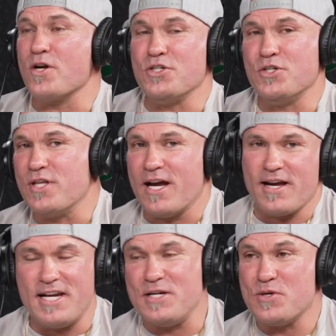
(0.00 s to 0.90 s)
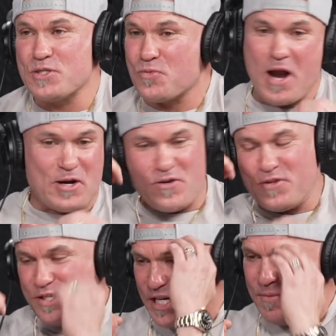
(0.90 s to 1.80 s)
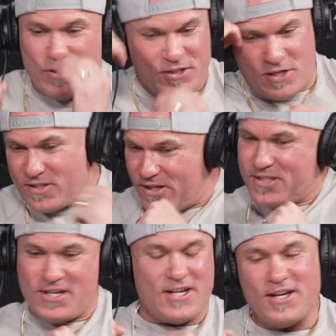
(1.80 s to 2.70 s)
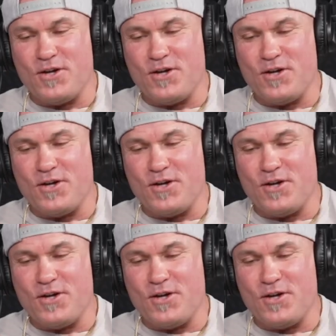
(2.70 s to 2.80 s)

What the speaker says: you do that, and you would just walk over the gym going. Tut, tut, tut.